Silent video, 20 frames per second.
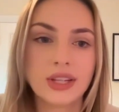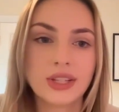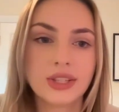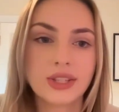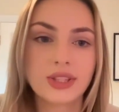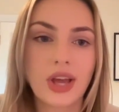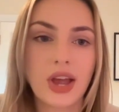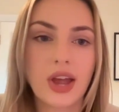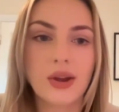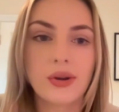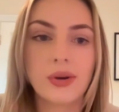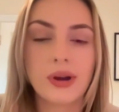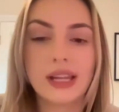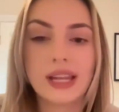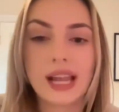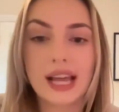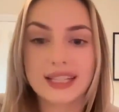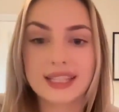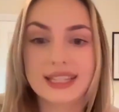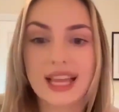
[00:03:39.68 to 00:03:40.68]
So
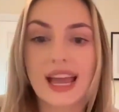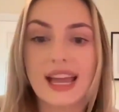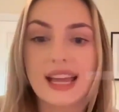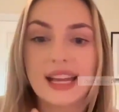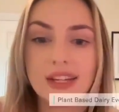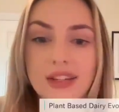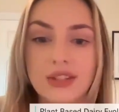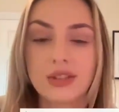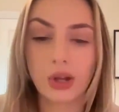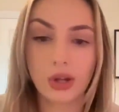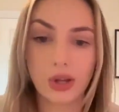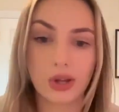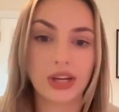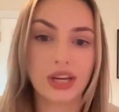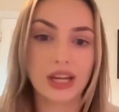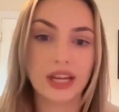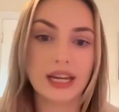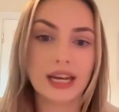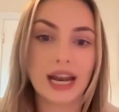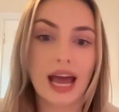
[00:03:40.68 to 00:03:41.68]
let's get into
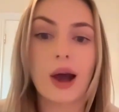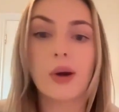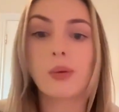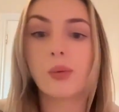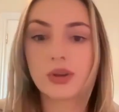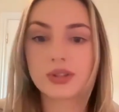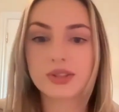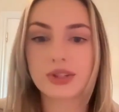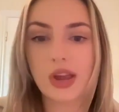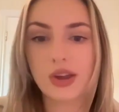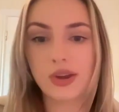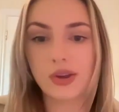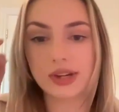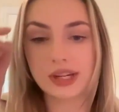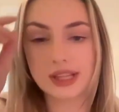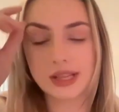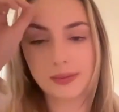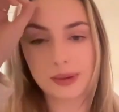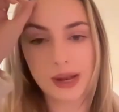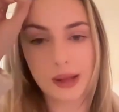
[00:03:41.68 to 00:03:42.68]
looking at what's going on
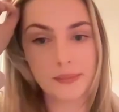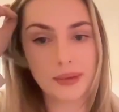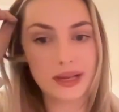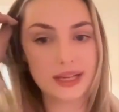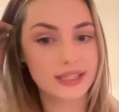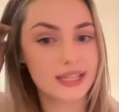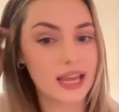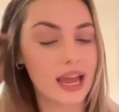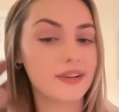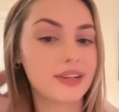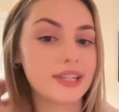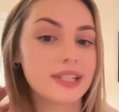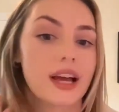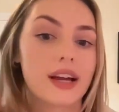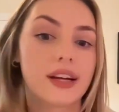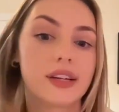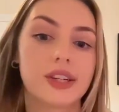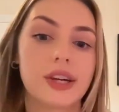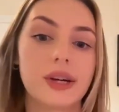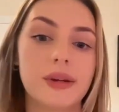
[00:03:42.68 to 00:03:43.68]
in the plant-based dairy
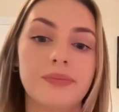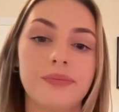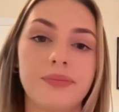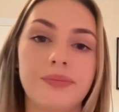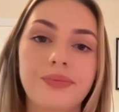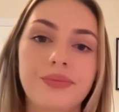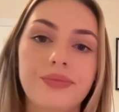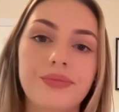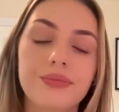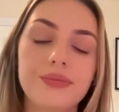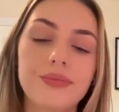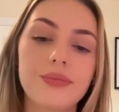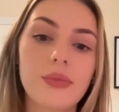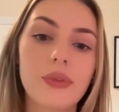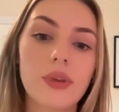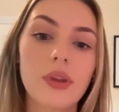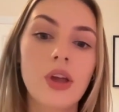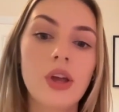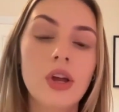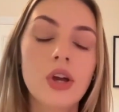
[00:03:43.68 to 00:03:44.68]
sector.
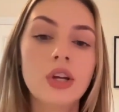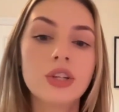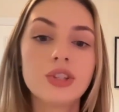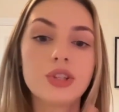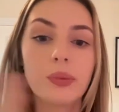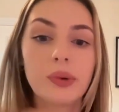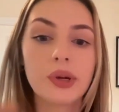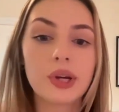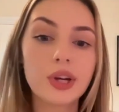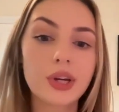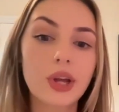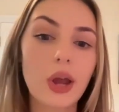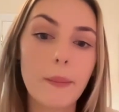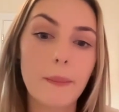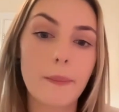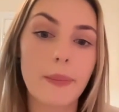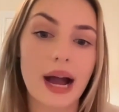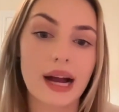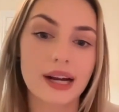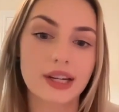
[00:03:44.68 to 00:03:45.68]
So we're going to go
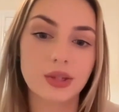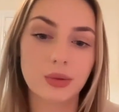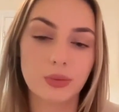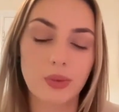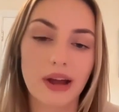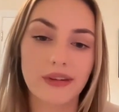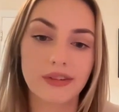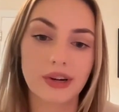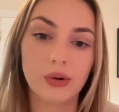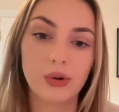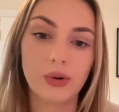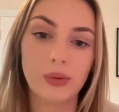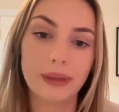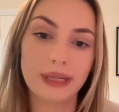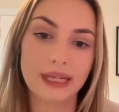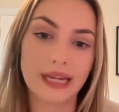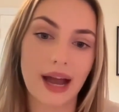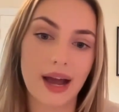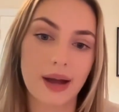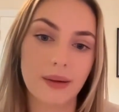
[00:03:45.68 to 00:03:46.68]
back to where it all
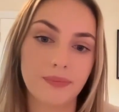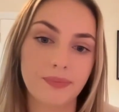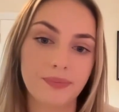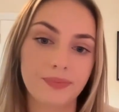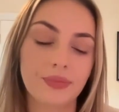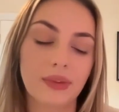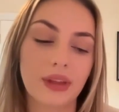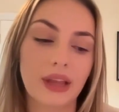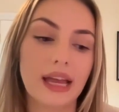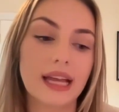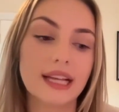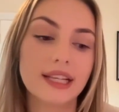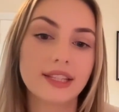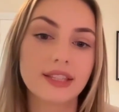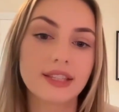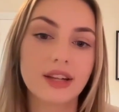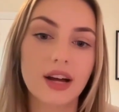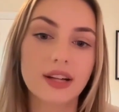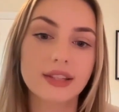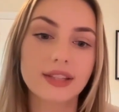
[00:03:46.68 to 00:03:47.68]
began. It
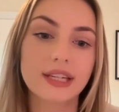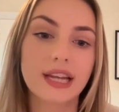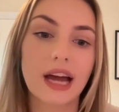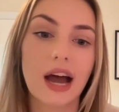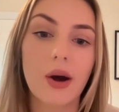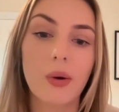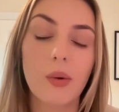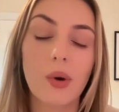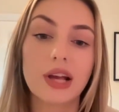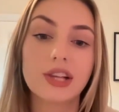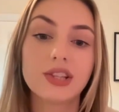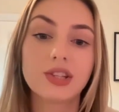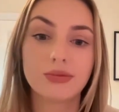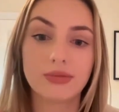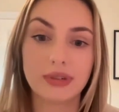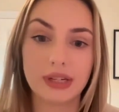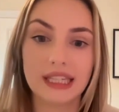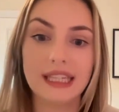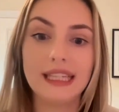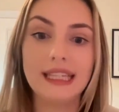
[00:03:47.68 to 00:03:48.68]
started out as a
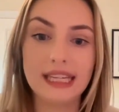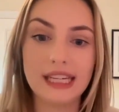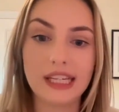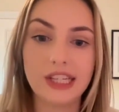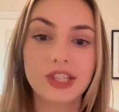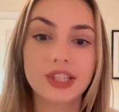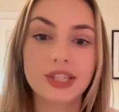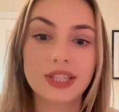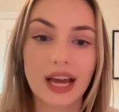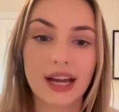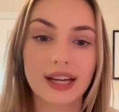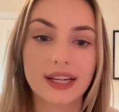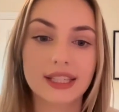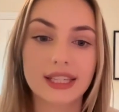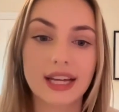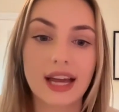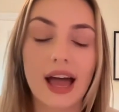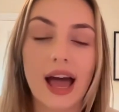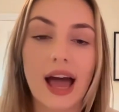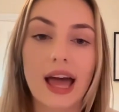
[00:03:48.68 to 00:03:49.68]
really niche
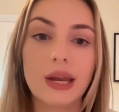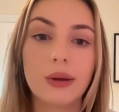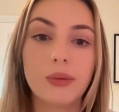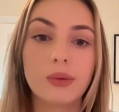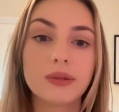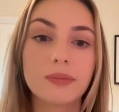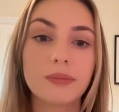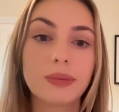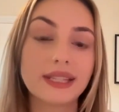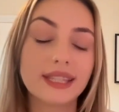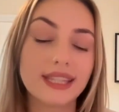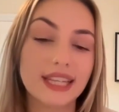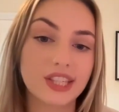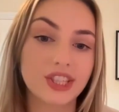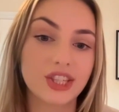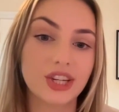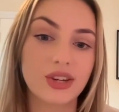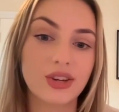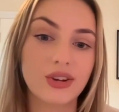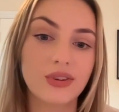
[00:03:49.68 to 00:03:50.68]
sector and it was
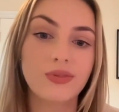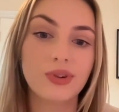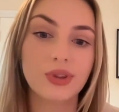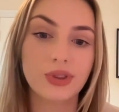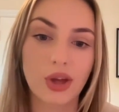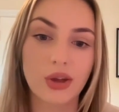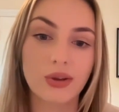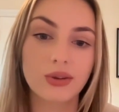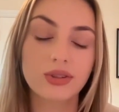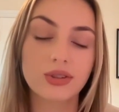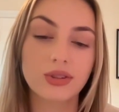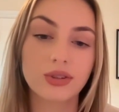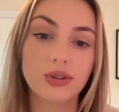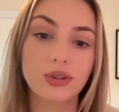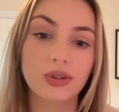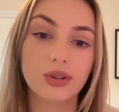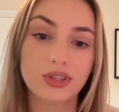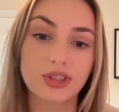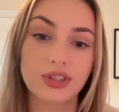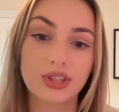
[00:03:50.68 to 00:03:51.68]
positioned for those
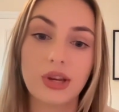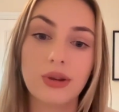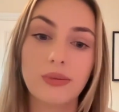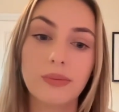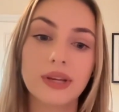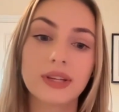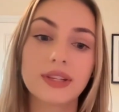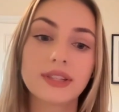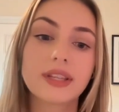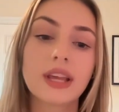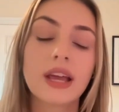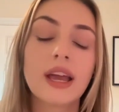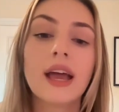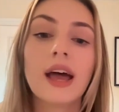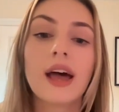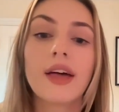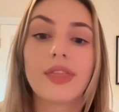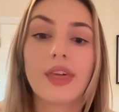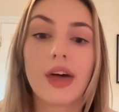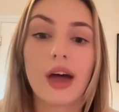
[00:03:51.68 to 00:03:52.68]
consumers
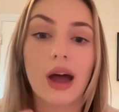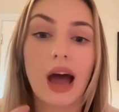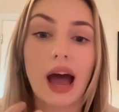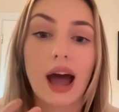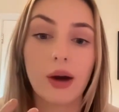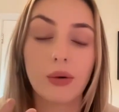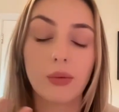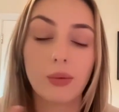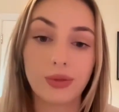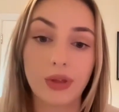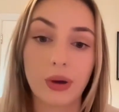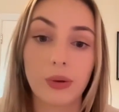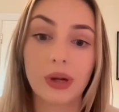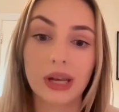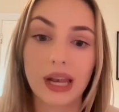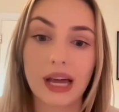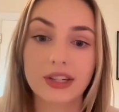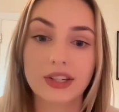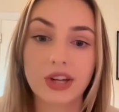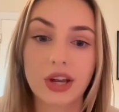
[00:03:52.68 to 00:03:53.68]
that were
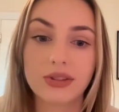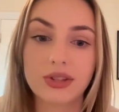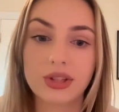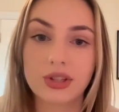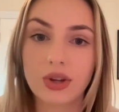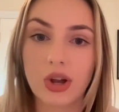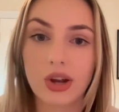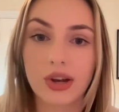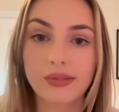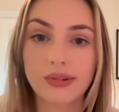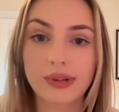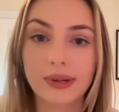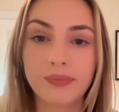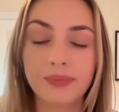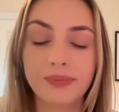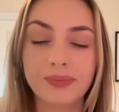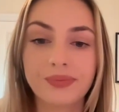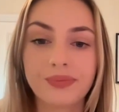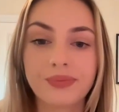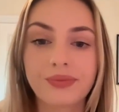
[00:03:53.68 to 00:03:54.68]
lactose intolerant.